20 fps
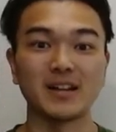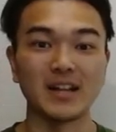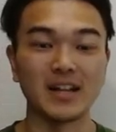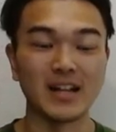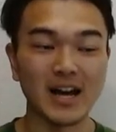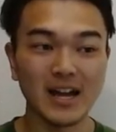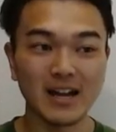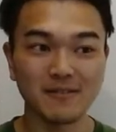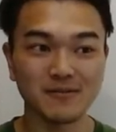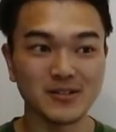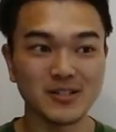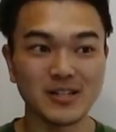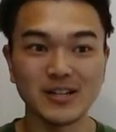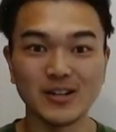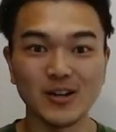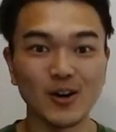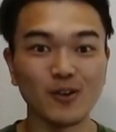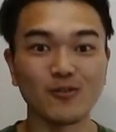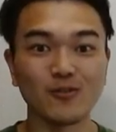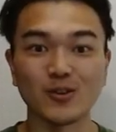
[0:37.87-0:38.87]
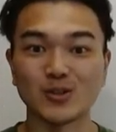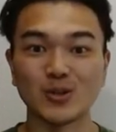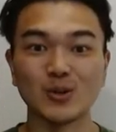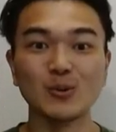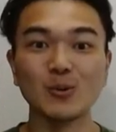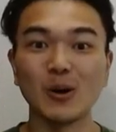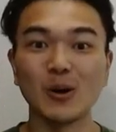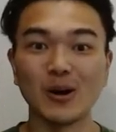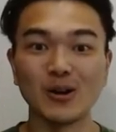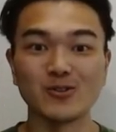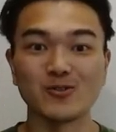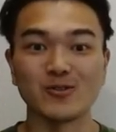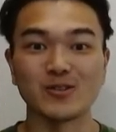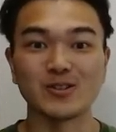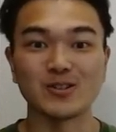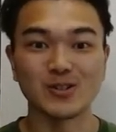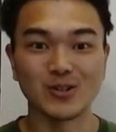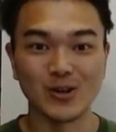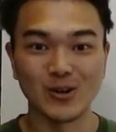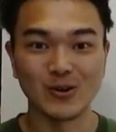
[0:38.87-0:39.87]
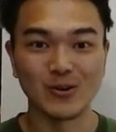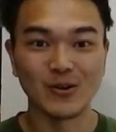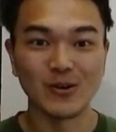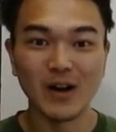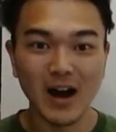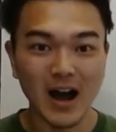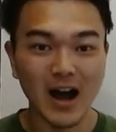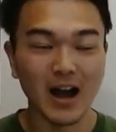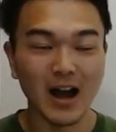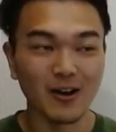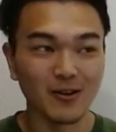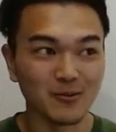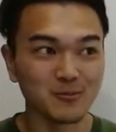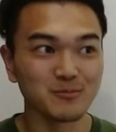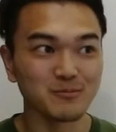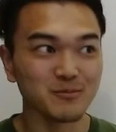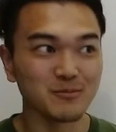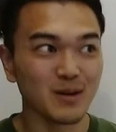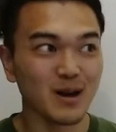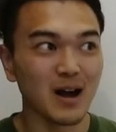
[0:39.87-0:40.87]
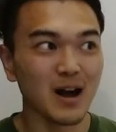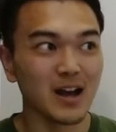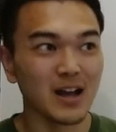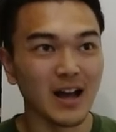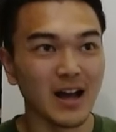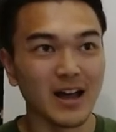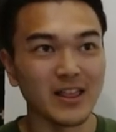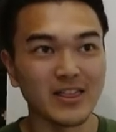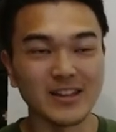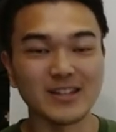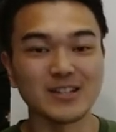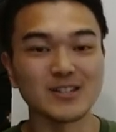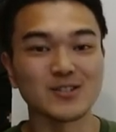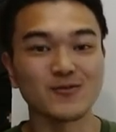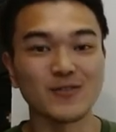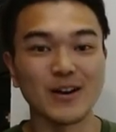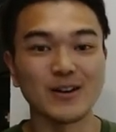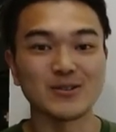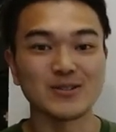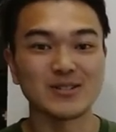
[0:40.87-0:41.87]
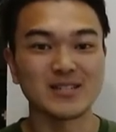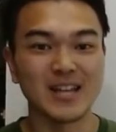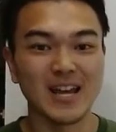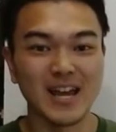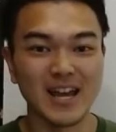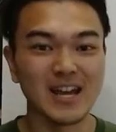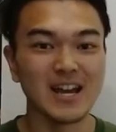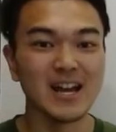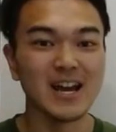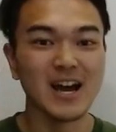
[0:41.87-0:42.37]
And I have seen over 200, so I think it's fair to say